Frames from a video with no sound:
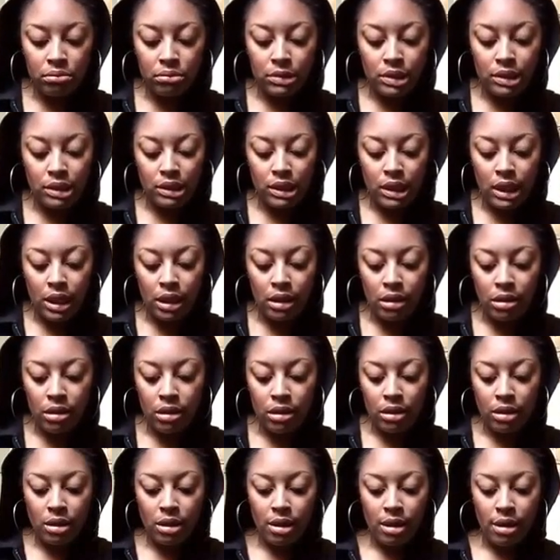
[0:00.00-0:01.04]
length.
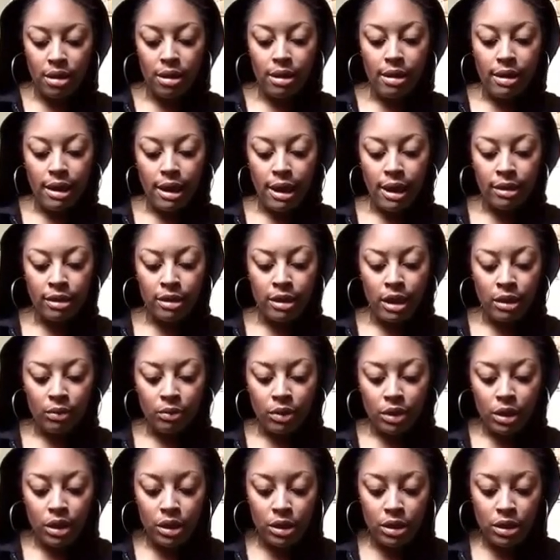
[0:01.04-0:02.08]
And then we're
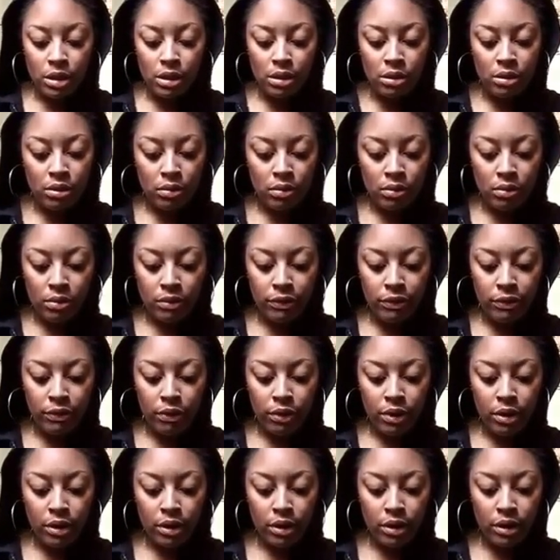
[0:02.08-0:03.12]
gonna do
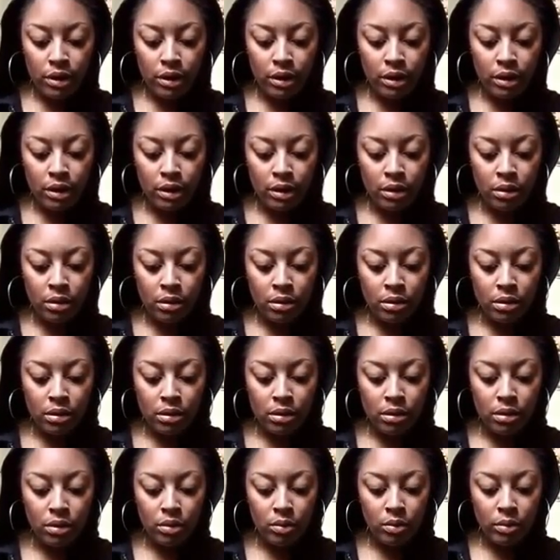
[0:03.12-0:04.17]
for the
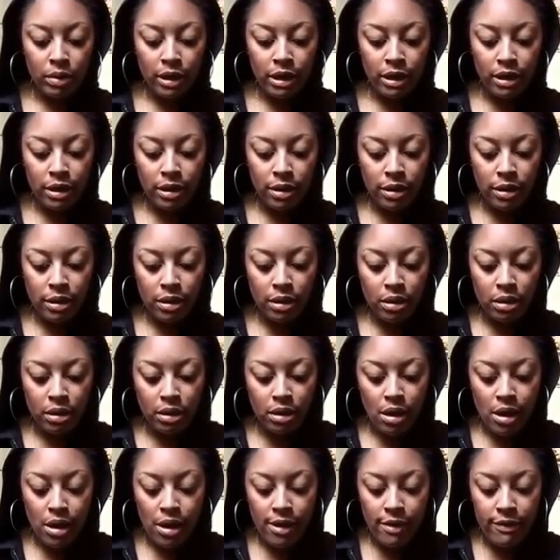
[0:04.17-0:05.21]
width
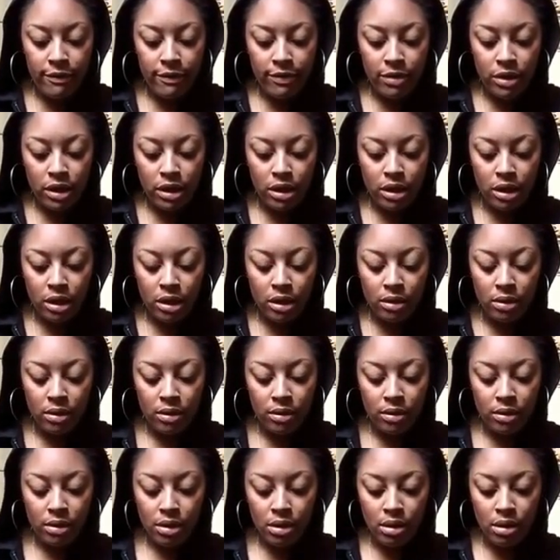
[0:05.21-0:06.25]
of the
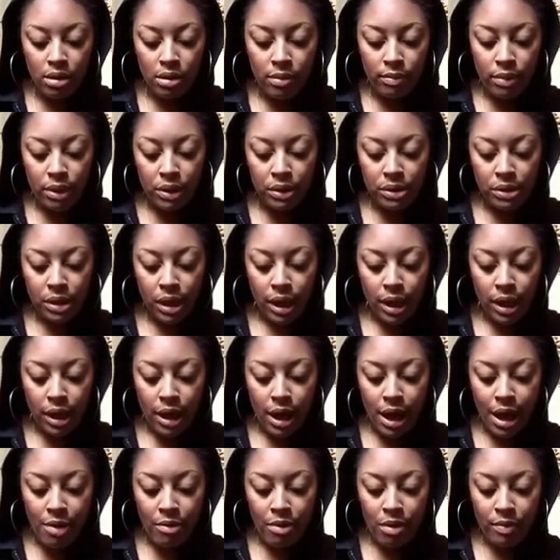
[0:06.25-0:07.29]
bow tie,
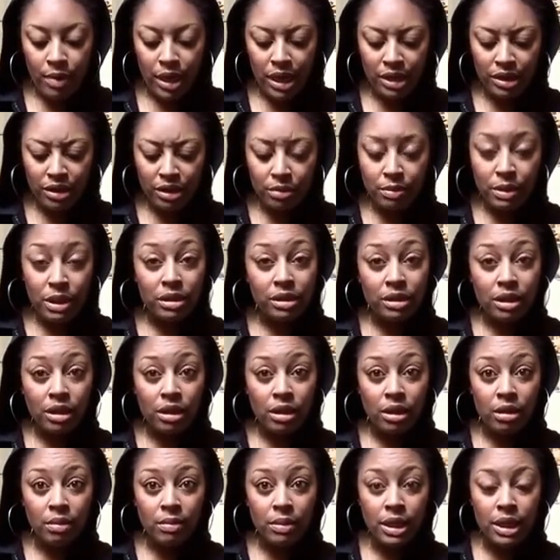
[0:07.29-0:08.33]
I want mine a little bit
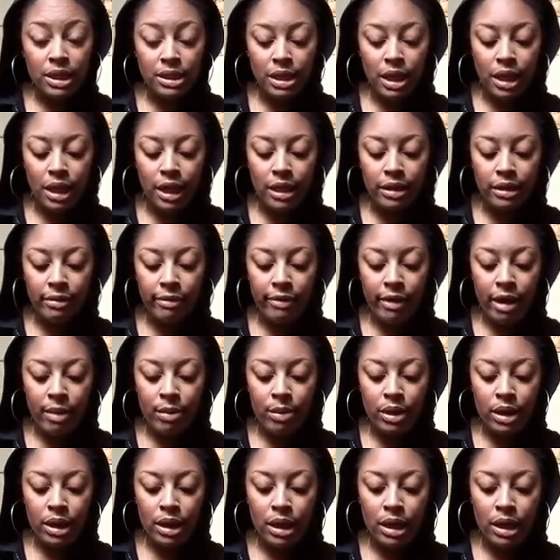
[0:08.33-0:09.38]
thicker because I like the
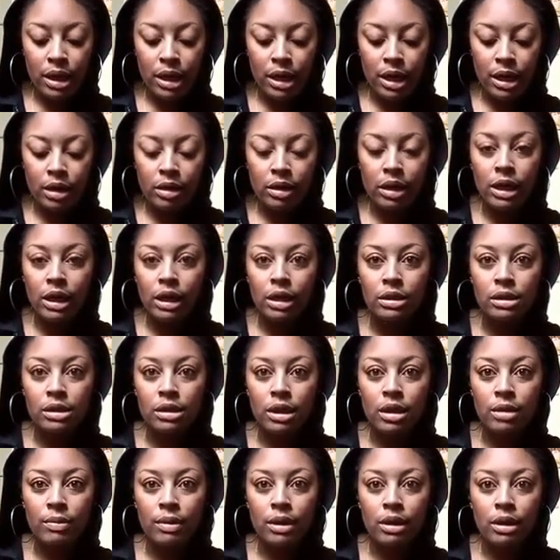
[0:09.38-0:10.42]
fabric and I kind of think it's
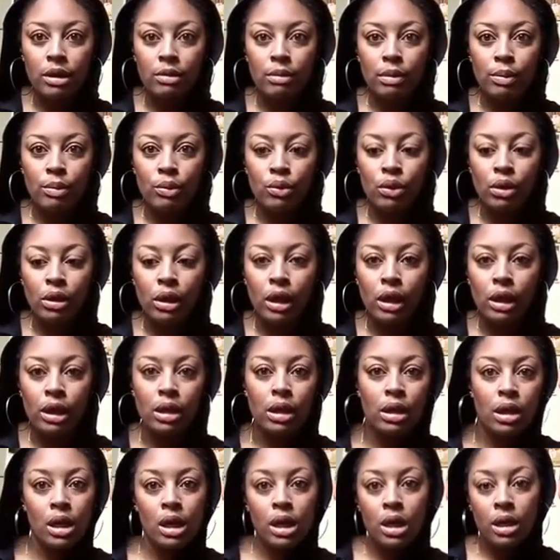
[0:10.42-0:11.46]
gonna be a little bit more like,
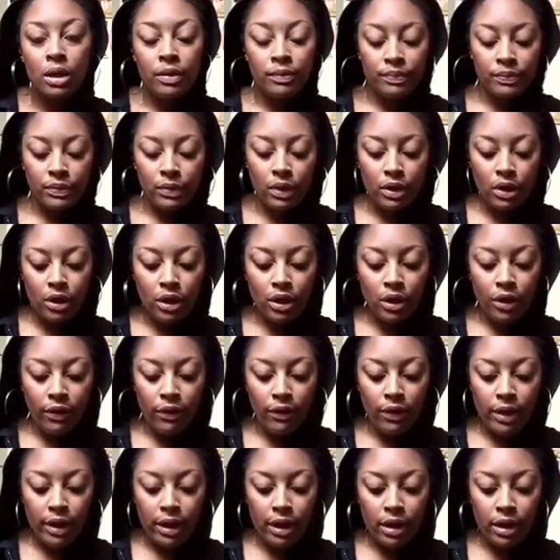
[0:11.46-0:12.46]
you know,